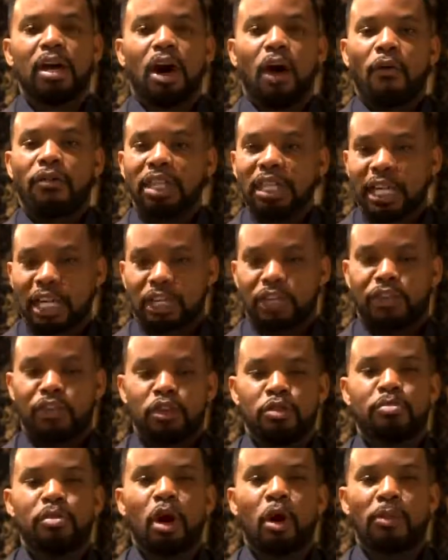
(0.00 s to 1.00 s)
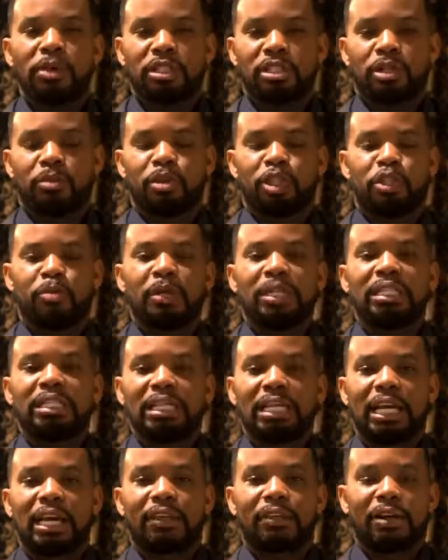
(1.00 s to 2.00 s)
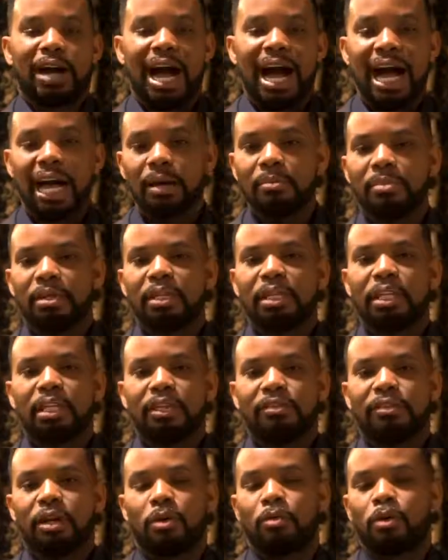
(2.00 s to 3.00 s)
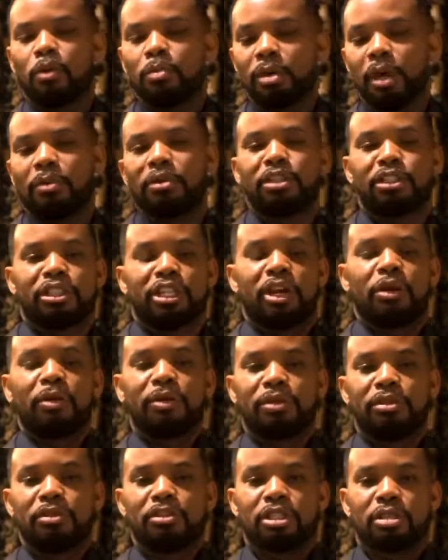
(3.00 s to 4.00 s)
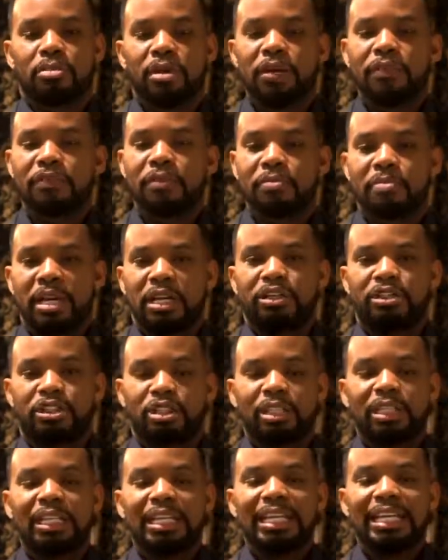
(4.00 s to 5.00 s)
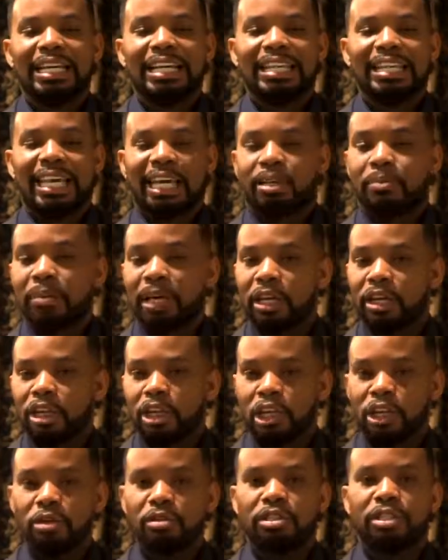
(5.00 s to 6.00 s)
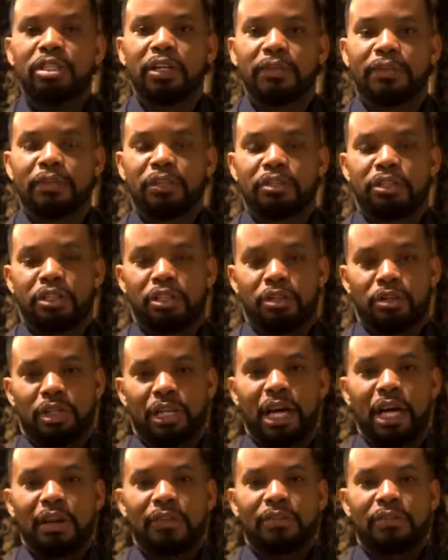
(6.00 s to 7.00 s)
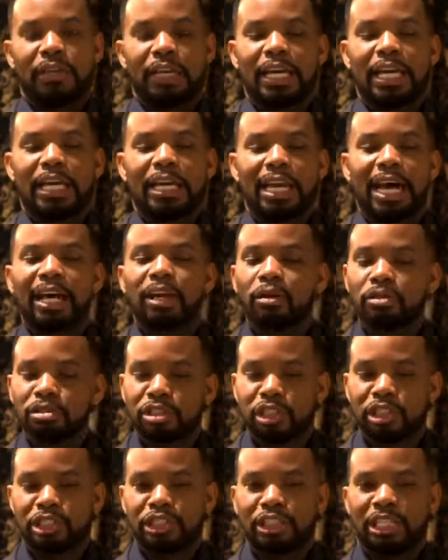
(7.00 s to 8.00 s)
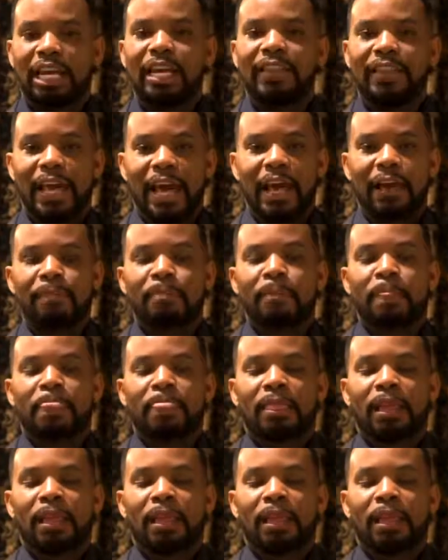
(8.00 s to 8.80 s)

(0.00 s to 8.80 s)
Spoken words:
Over the next few moments that we spend together, I believe that we'll be able to share with you some information that can make a huge difference in your life. And I don't just say that